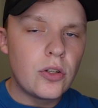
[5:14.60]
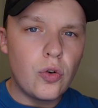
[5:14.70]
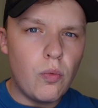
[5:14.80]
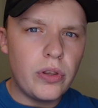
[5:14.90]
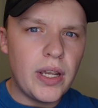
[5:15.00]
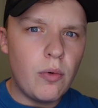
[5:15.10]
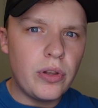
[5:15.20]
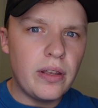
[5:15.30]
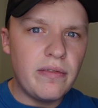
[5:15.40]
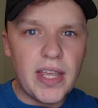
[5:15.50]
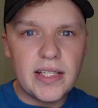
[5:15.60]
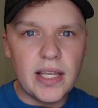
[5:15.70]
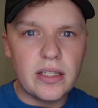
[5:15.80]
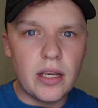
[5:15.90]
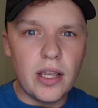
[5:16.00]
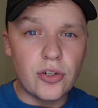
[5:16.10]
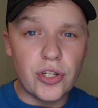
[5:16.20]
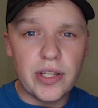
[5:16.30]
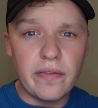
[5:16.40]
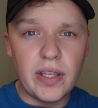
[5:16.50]
So what do I want to invest this
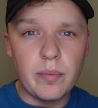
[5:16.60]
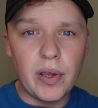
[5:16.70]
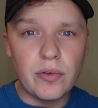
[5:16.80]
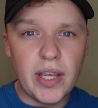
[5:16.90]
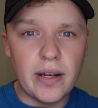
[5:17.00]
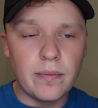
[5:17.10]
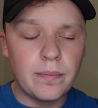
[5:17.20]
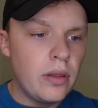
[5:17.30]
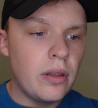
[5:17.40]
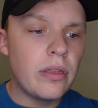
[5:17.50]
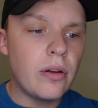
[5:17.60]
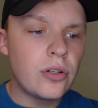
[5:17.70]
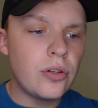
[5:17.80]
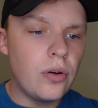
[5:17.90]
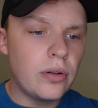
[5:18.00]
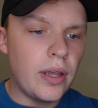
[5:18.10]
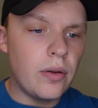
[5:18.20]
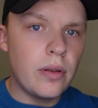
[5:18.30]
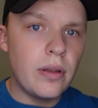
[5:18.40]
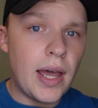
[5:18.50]
£317 in? The third stock
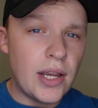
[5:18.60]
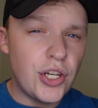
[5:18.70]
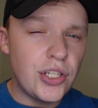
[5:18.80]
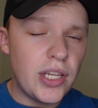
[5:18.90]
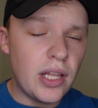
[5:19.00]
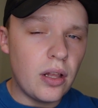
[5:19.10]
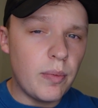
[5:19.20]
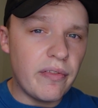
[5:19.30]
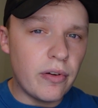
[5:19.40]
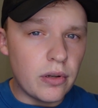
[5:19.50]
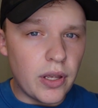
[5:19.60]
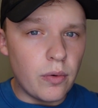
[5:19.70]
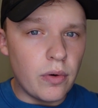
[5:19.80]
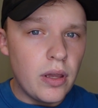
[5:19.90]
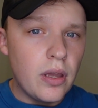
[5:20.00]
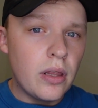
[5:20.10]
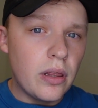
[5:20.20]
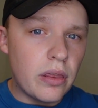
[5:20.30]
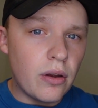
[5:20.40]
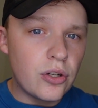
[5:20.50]
down, as you can see a little bit further down,
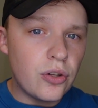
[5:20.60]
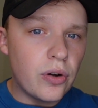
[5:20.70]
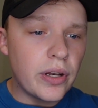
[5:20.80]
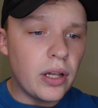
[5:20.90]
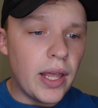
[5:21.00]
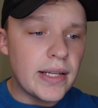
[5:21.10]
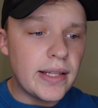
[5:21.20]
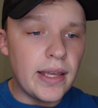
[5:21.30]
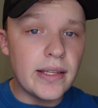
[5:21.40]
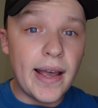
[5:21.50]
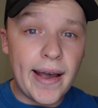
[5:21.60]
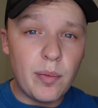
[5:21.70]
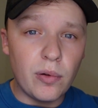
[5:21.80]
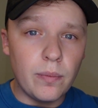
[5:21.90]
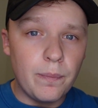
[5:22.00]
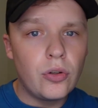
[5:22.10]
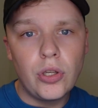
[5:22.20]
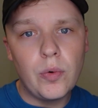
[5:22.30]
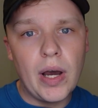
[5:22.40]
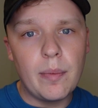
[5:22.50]
the third stock on the list is Apple.
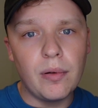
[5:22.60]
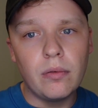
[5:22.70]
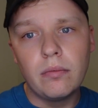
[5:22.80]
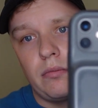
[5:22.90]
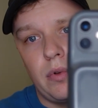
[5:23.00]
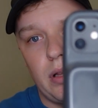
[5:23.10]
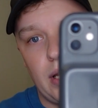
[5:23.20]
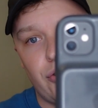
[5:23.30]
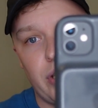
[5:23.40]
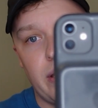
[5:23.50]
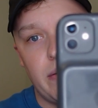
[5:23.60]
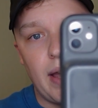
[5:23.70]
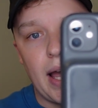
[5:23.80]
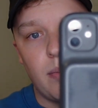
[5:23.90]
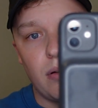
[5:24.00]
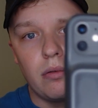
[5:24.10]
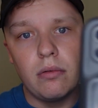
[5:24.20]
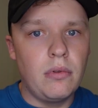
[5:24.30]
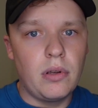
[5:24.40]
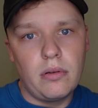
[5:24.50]
You know Apple, literally Apple,
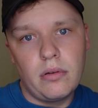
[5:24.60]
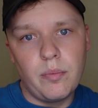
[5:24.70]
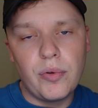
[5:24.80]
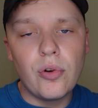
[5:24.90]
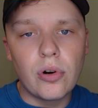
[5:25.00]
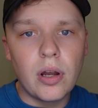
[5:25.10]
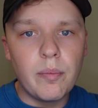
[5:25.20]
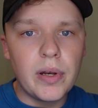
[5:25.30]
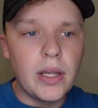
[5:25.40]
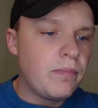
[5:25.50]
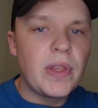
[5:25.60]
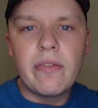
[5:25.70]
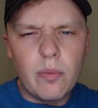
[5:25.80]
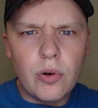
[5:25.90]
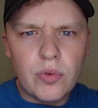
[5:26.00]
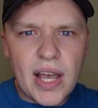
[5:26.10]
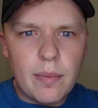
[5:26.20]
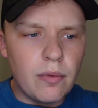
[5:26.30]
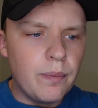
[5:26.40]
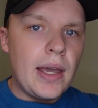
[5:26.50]
the computer company. Everyone knows
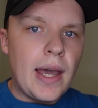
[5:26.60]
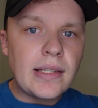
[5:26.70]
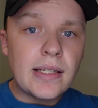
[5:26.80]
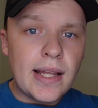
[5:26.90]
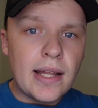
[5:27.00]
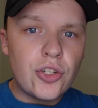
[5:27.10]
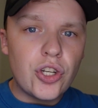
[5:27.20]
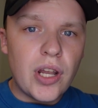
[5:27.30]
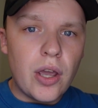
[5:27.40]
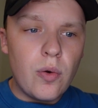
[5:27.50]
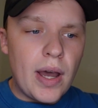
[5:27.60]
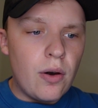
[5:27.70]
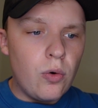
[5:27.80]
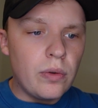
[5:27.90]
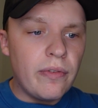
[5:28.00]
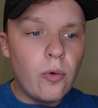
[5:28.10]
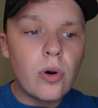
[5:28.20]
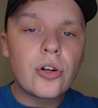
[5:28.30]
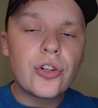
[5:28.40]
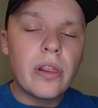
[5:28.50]
Apple. As it stands just now, I hold
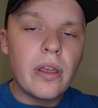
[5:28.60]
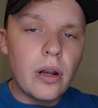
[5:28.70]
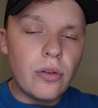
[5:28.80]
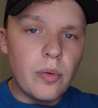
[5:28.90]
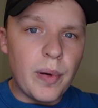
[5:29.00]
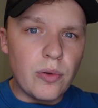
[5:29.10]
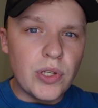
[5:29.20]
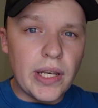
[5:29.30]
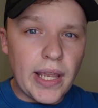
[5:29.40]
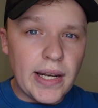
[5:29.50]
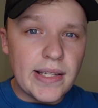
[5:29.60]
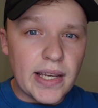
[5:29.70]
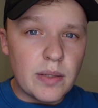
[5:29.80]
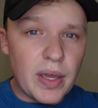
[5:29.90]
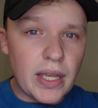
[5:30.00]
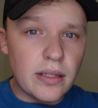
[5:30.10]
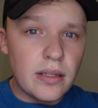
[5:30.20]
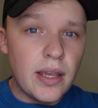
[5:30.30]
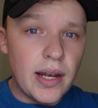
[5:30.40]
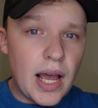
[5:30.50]
£432.96
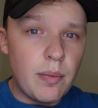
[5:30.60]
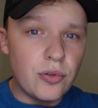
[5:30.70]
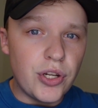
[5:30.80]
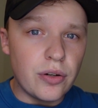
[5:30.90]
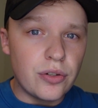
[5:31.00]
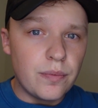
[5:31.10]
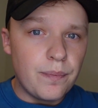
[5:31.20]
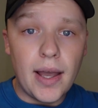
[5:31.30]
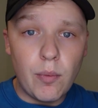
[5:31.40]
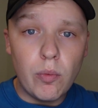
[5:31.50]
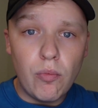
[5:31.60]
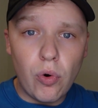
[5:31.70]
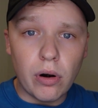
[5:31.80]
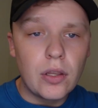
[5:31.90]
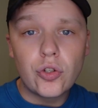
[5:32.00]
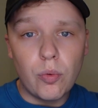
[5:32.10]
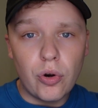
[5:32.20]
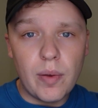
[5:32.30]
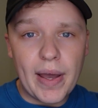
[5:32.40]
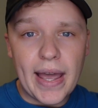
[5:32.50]
in Apple shares. I want more, so we're
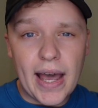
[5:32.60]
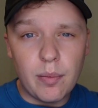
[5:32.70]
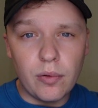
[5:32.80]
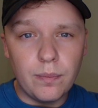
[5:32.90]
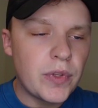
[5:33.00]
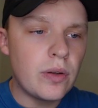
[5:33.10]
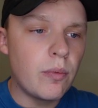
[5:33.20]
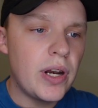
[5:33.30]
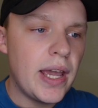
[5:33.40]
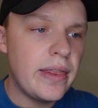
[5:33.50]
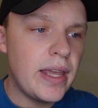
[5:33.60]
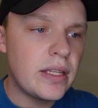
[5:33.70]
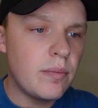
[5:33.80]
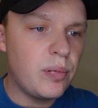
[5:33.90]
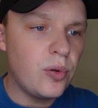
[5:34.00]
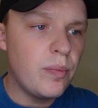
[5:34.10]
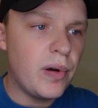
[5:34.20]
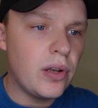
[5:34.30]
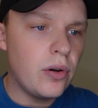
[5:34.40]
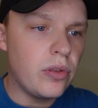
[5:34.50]
going to buy Apple. So I'm going to hit this blue
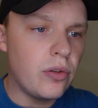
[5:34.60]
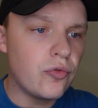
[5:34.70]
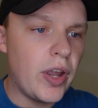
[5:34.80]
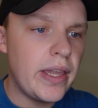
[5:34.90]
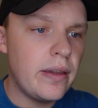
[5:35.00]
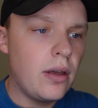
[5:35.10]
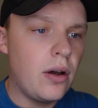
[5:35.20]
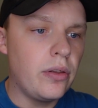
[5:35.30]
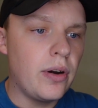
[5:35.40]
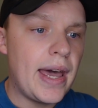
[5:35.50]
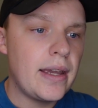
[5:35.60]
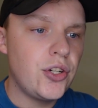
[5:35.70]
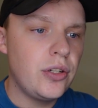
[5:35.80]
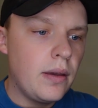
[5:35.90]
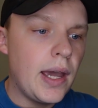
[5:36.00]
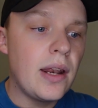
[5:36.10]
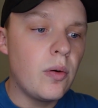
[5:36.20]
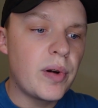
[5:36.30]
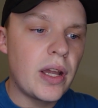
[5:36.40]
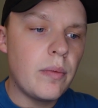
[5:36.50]
button on the right under action, and it'll
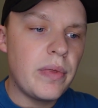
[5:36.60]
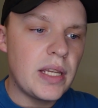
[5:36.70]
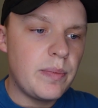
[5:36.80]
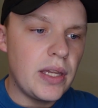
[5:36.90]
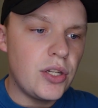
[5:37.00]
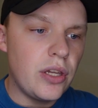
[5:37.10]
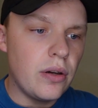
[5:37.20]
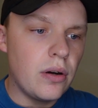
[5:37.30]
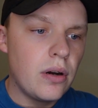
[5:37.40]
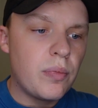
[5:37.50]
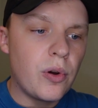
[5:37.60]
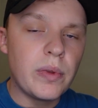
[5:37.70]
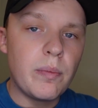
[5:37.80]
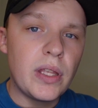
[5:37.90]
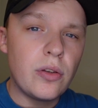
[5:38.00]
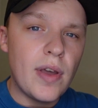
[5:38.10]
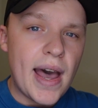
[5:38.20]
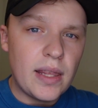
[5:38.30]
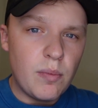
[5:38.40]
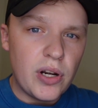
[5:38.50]
bring up this page here, prompting me to
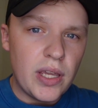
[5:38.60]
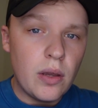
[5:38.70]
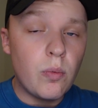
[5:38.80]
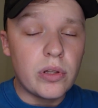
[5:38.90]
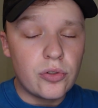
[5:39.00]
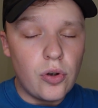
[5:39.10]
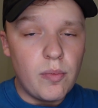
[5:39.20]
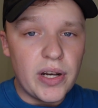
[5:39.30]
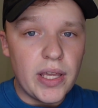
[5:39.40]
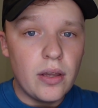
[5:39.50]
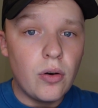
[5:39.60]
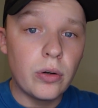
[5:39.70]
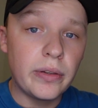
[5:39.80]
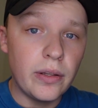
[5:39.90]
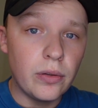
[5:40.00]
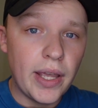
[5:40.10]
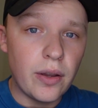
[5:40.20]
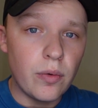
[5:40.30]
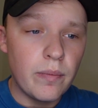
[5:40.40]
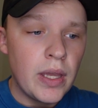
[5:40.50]
add money, withdraw money, or deal
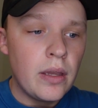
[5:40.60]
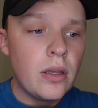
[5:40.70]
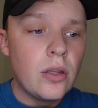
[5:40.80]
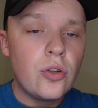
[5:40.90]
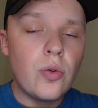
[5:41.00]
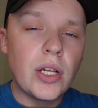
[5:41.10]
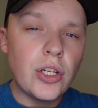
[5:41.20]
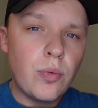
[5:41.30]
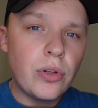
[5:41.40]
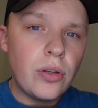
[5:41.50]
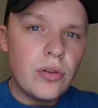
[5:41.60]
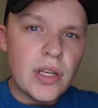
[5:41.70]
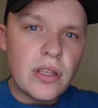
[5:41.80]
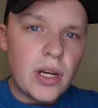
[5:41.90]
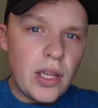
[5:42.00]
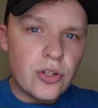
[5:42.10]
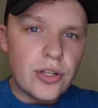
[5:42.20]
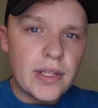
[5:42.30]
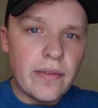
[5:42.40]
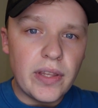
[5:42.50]
now. So I just want to use this
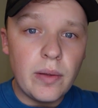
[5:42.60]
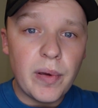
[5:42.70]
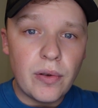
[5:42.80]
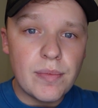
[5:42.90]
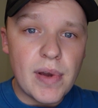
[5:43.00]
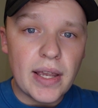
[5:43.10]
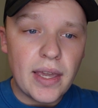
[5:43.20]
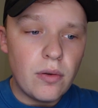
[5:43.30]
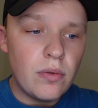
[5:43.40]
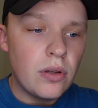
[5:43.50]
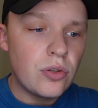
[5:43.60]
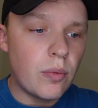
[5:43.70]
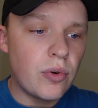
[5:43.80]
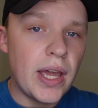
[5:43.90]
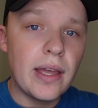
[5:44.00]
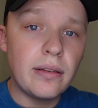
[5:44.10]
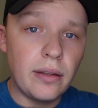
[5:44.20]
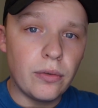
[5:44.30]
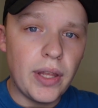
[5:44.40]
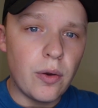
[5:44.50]
£317 in my account, so I'm going to hit
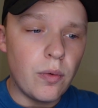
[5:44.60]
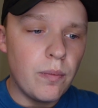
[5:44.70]
deal now.